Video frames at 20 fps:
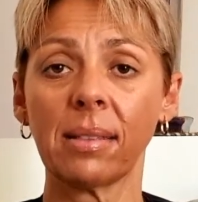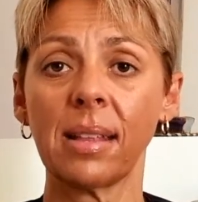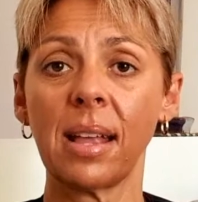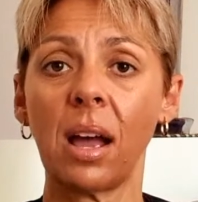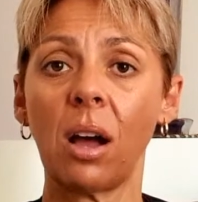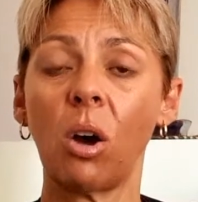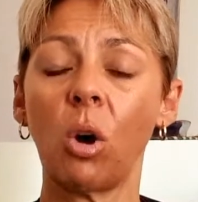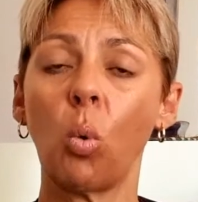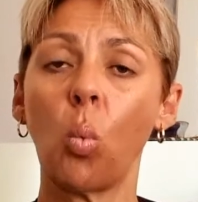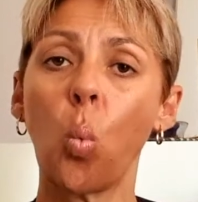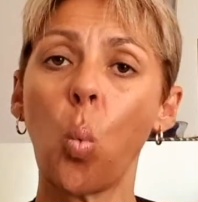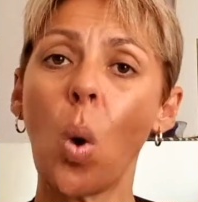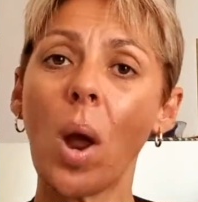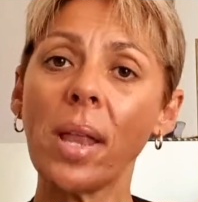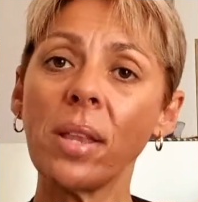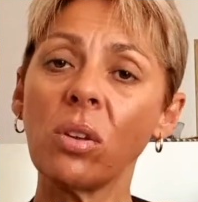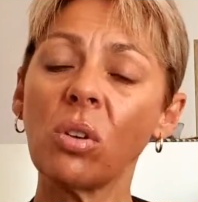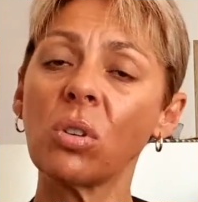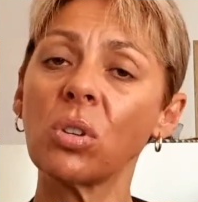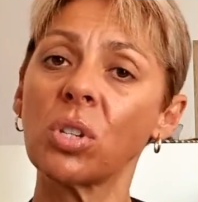Now,
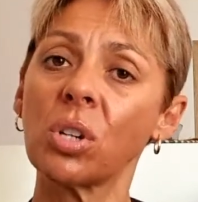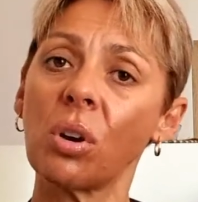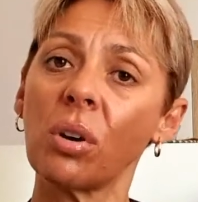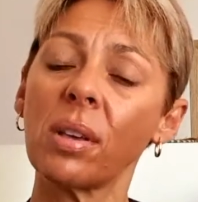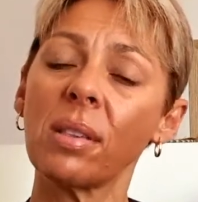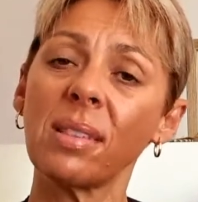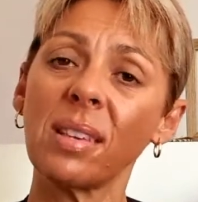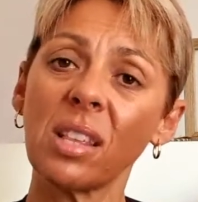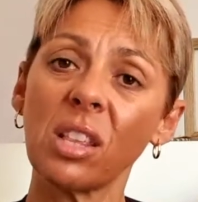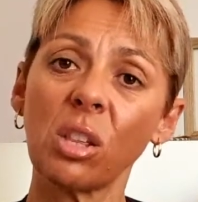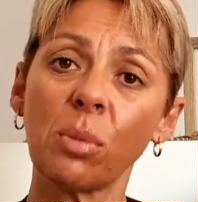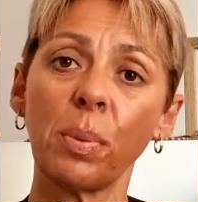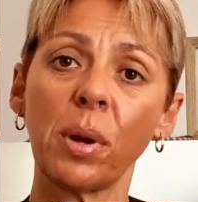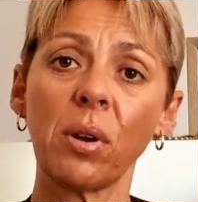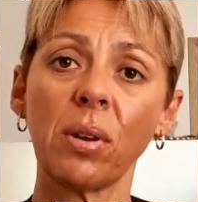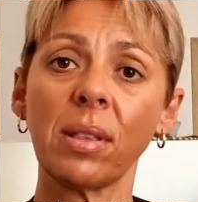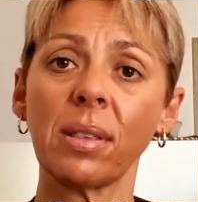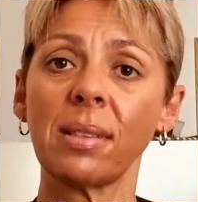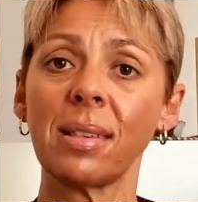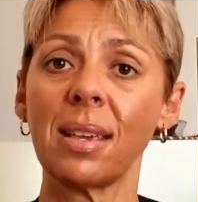when your dog is
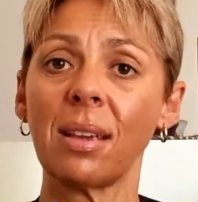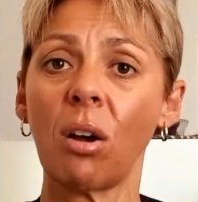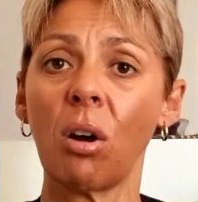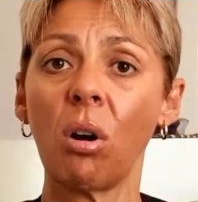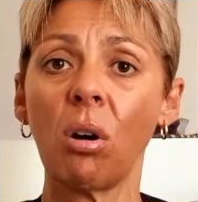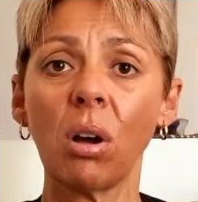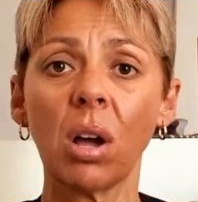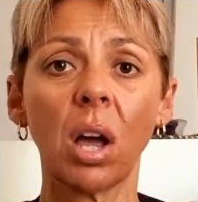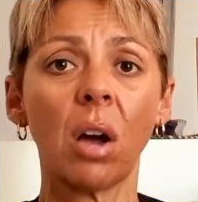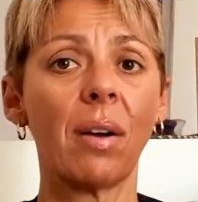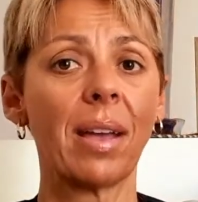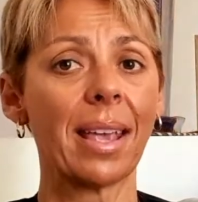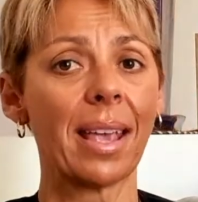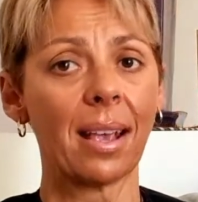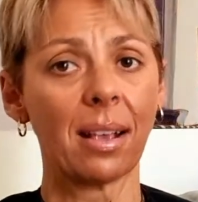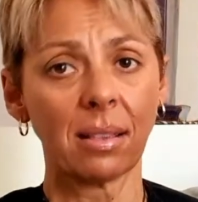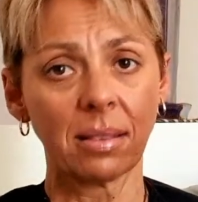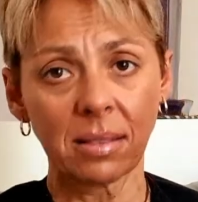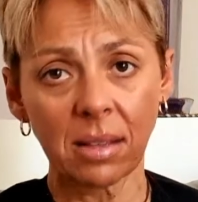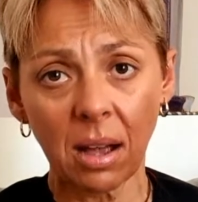experiencing ongoing
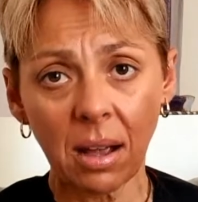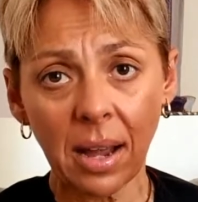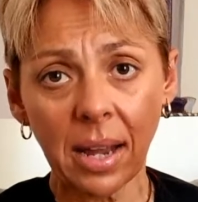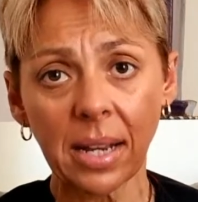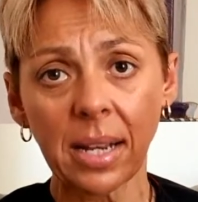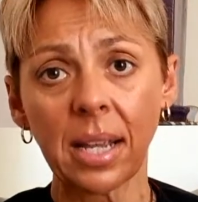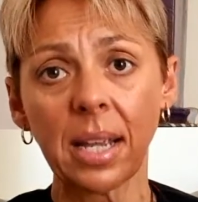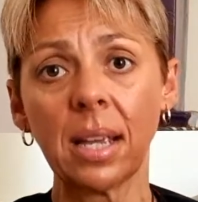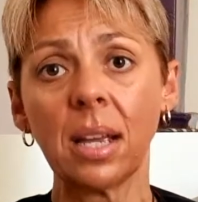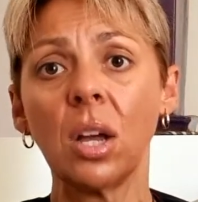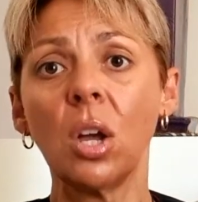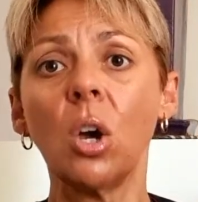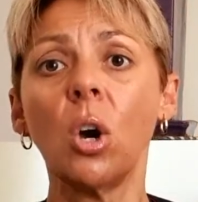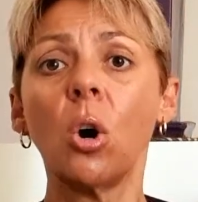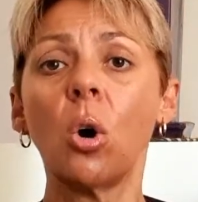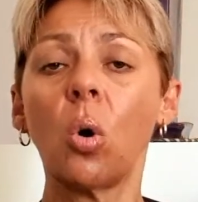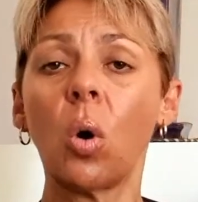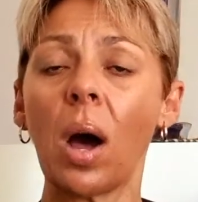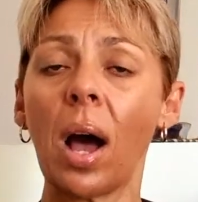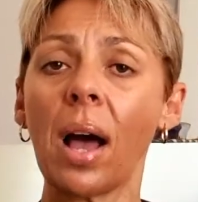anxiety
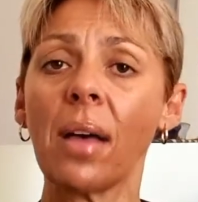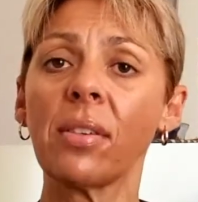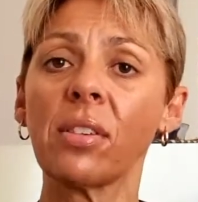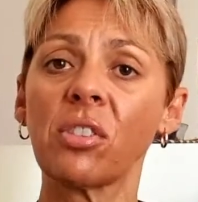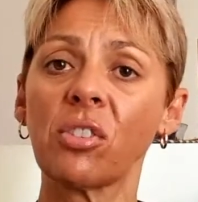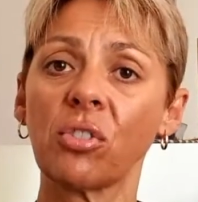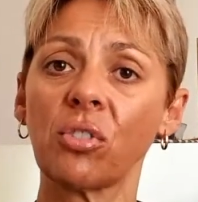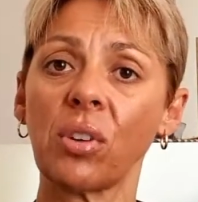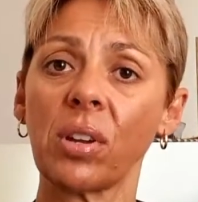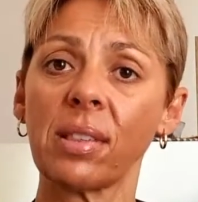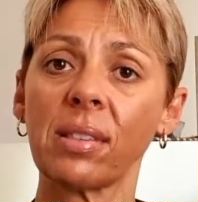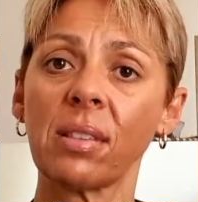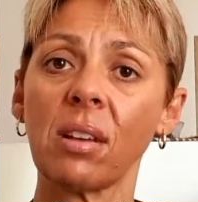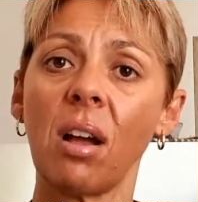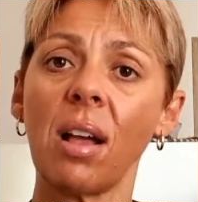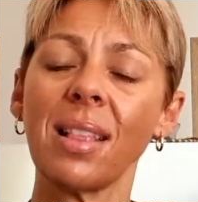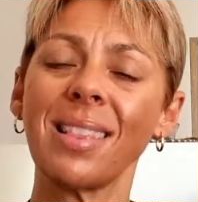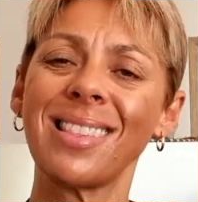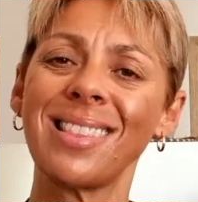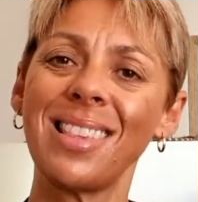or other stress
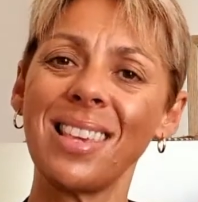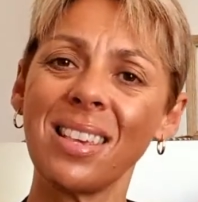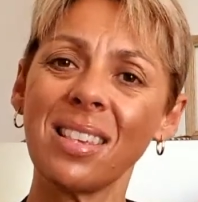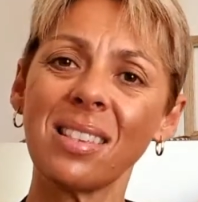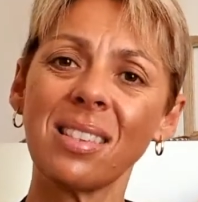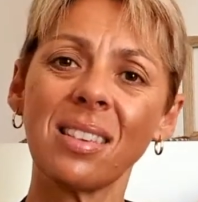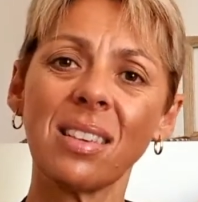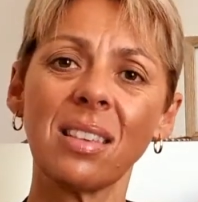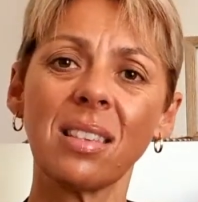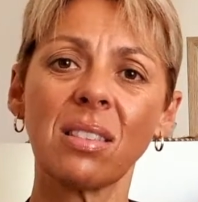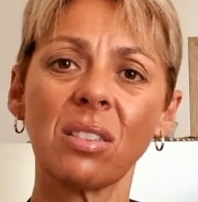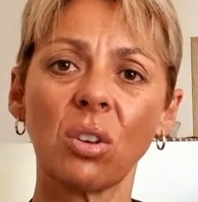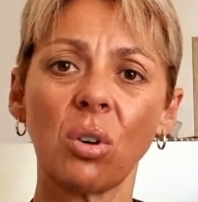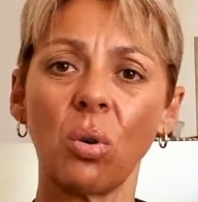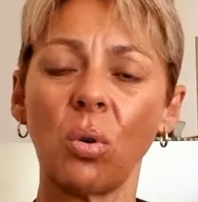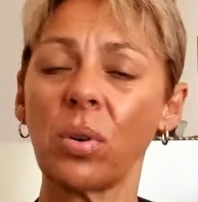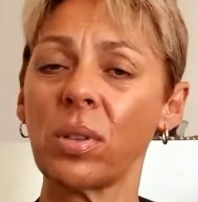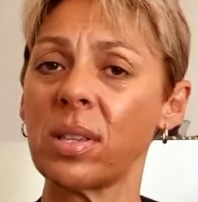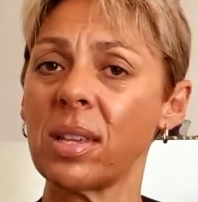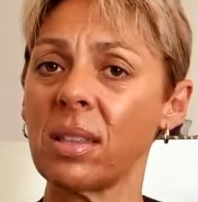signs, this is
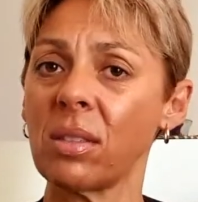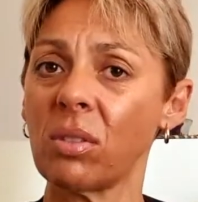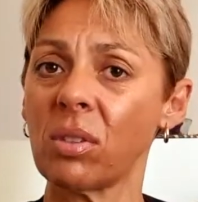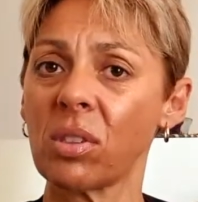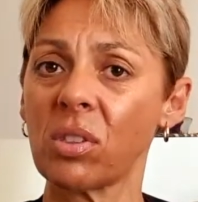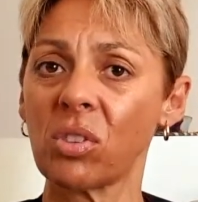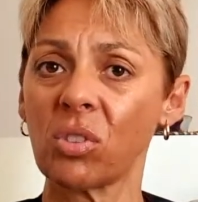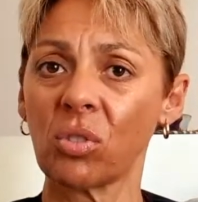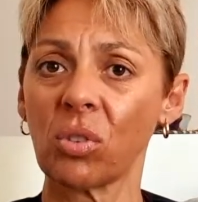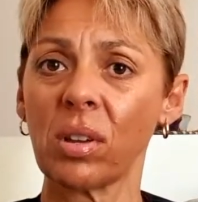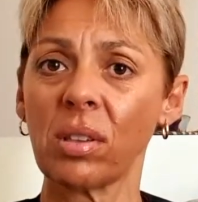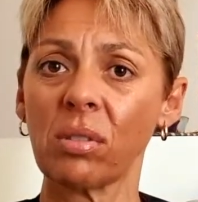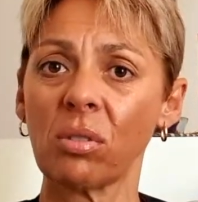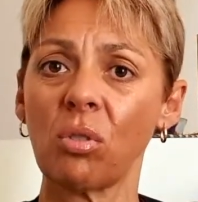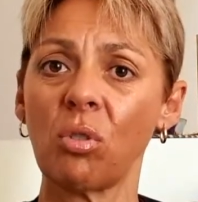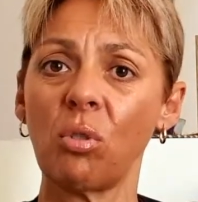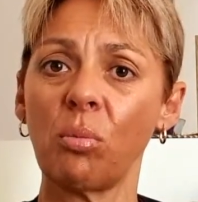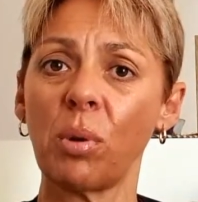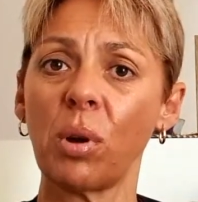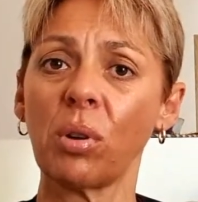causing the stress
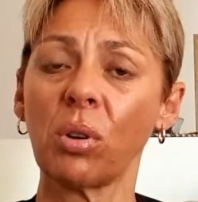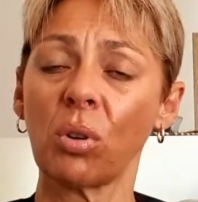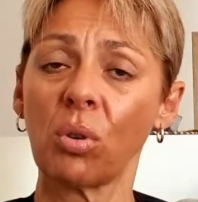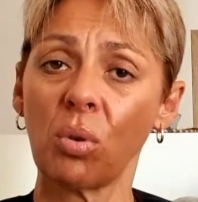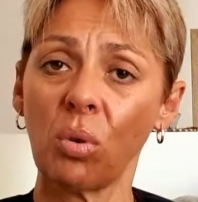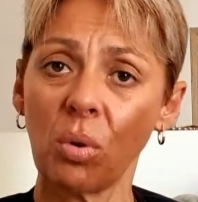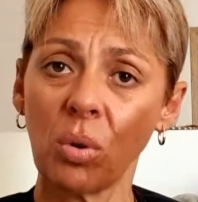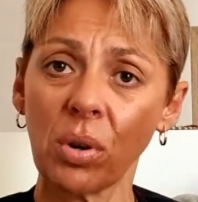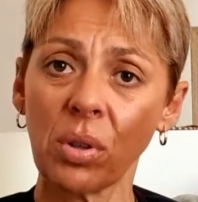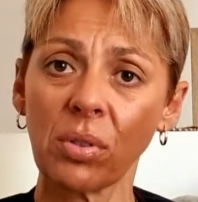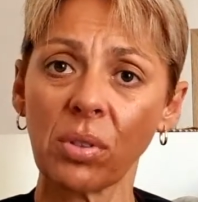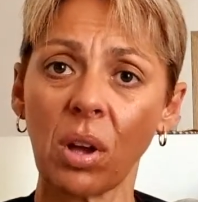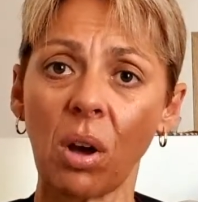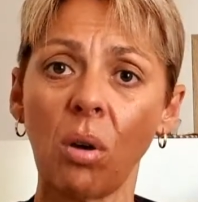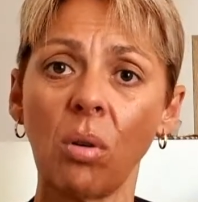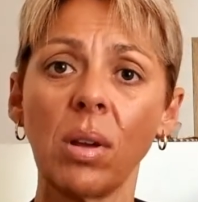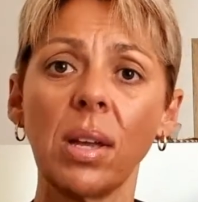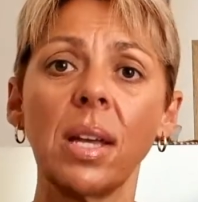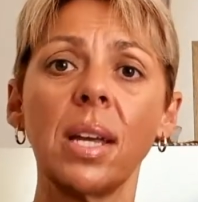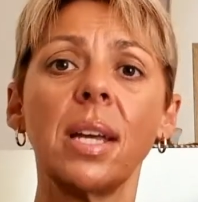hormone
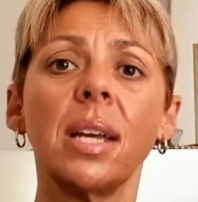cortisol